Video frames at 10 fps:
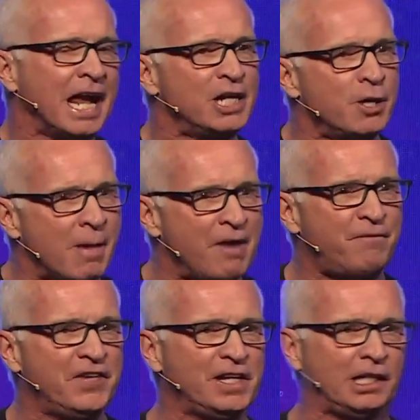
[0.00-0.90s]
And you may
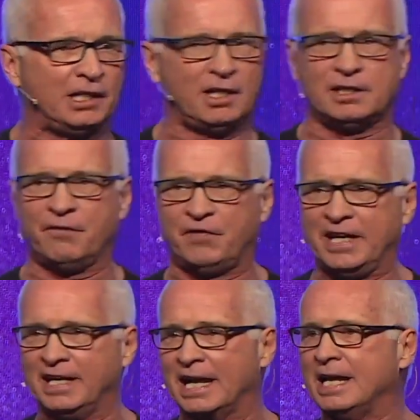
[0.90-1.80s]
feel a little
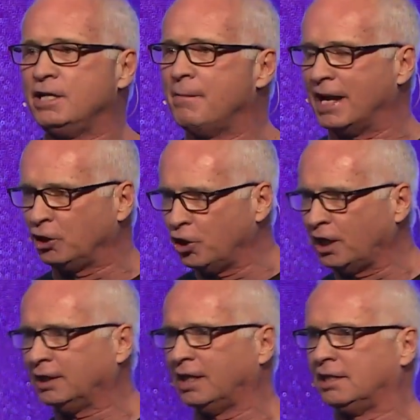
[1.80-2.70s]
defeated, and you may look
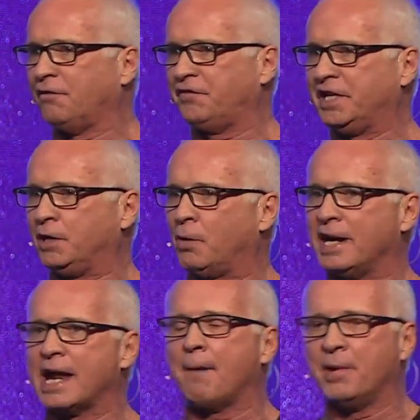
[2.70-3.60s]
a little defeated
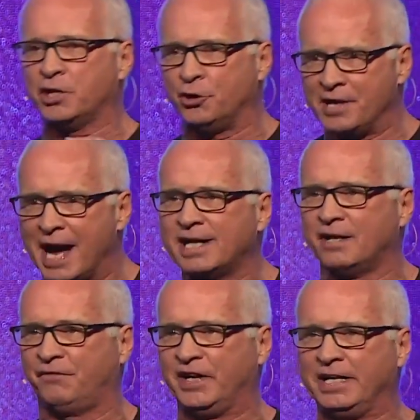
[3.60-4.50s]
right now, but you're not
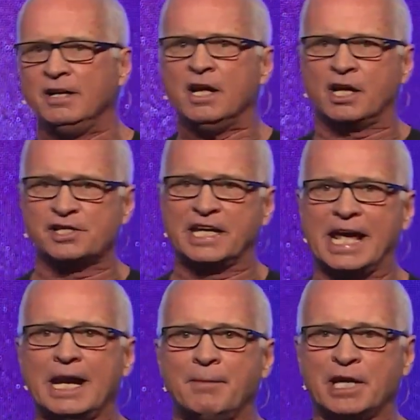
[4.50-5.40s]
defeated because the
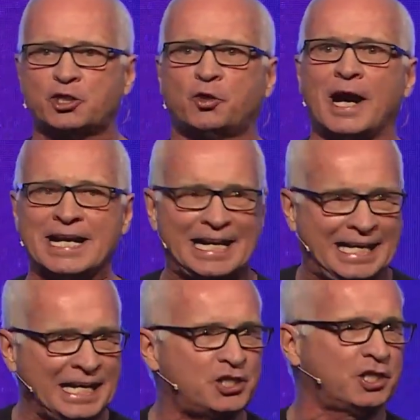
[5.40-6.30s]
enemy is trying to
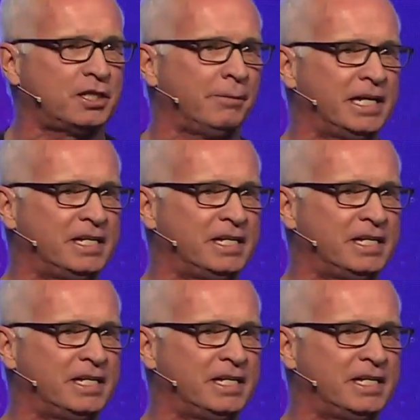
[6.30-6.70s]
get you to be